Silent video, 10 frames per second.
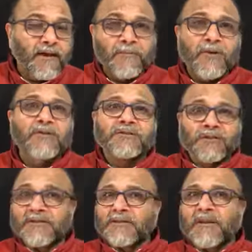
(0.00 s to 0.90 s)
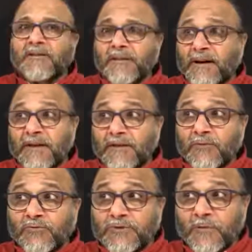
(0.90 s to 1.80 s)
I'm not just there. I
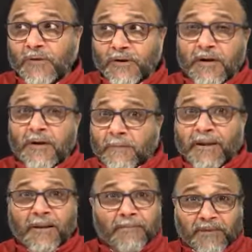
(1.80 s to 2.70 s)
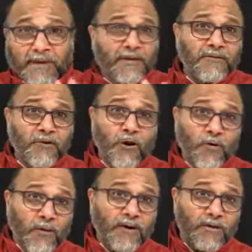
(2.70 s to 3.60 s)
use the word Brahmin. That is the
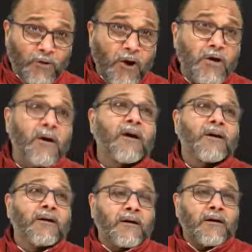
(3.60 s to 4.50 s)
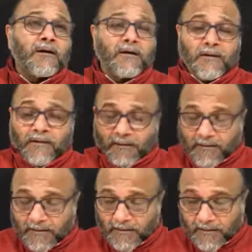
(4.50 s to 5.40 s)
wrong one, wrong uh, uh,
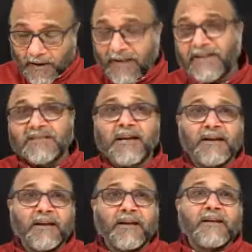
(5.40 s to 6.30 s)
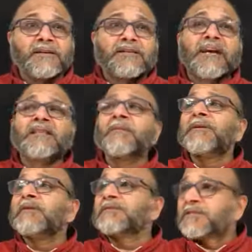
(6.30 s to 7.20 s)
understanding. Jati
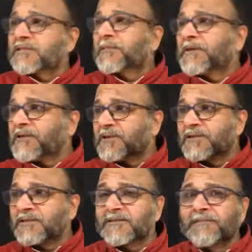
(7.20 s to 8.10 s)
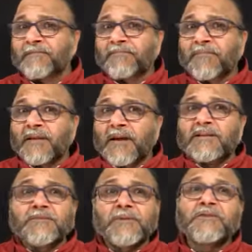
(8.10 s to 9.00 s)
means species,
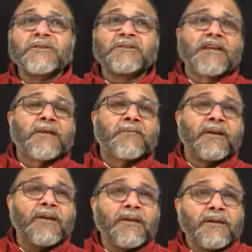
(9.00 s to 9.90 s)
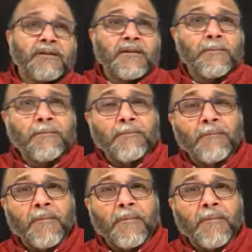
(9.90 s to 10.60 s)
and species can be the